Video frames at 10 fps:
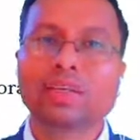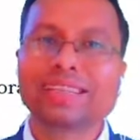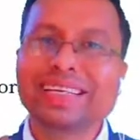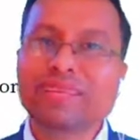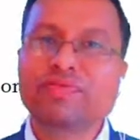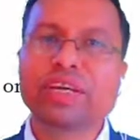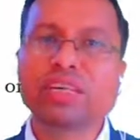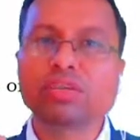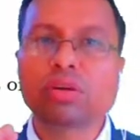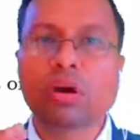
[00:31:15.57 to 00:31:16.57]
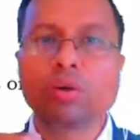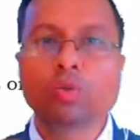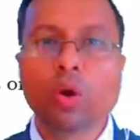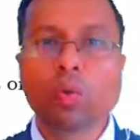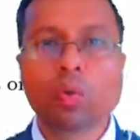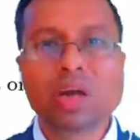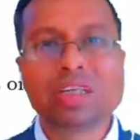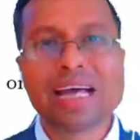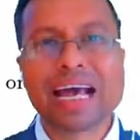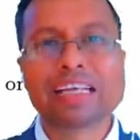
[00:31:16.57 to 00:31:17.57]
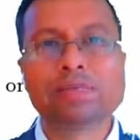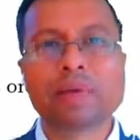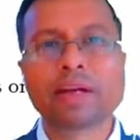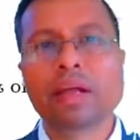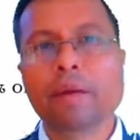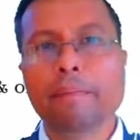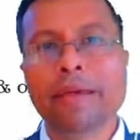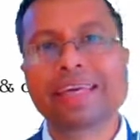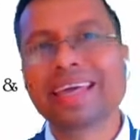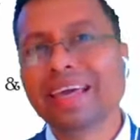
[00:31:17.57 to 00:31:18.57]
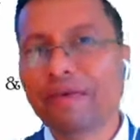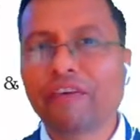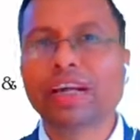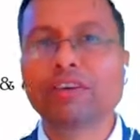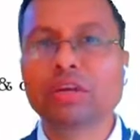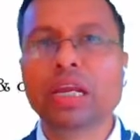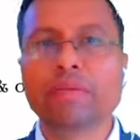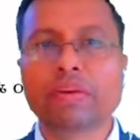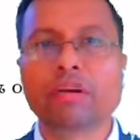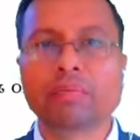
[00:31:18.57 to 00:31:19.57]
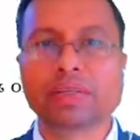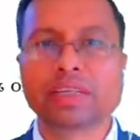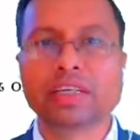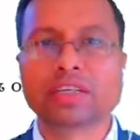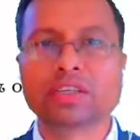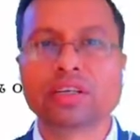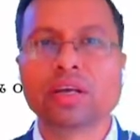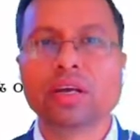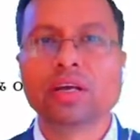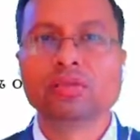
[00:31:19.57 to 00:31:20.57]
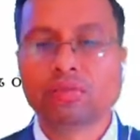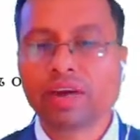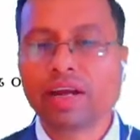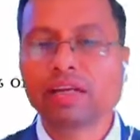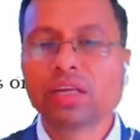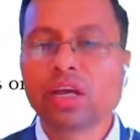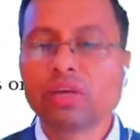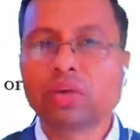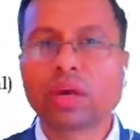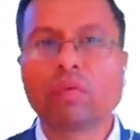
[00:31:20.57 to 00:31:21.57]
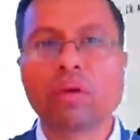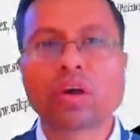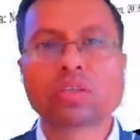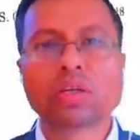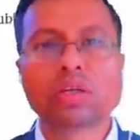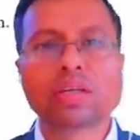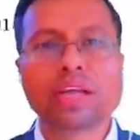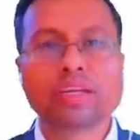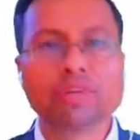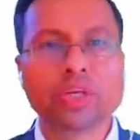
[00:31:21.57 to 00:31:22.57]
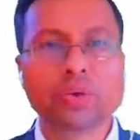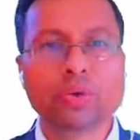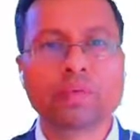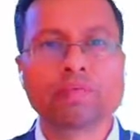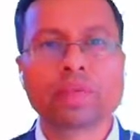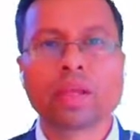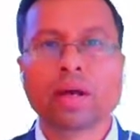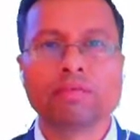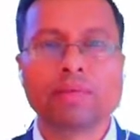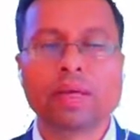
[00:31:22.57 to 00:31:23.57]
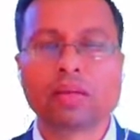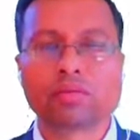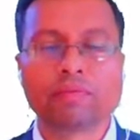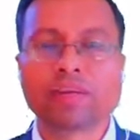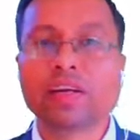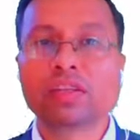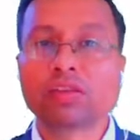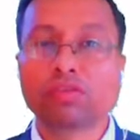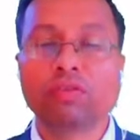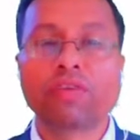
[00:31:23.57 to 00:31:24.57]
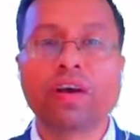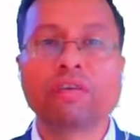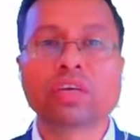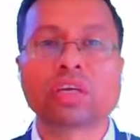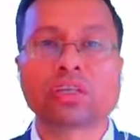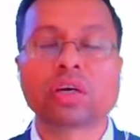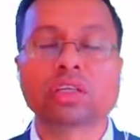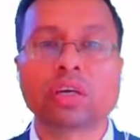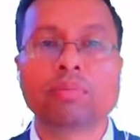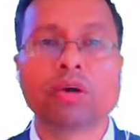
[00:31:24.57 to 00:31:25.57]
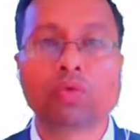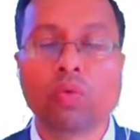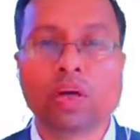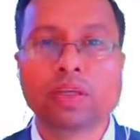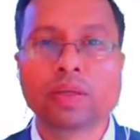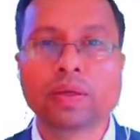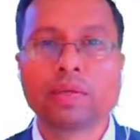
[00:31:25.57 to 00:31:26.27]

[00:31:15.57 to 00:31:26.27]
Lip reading: Significance of voice aspect making effective delivery of presentation. So friends, you can watch that video. So friends, so far we have talked about what?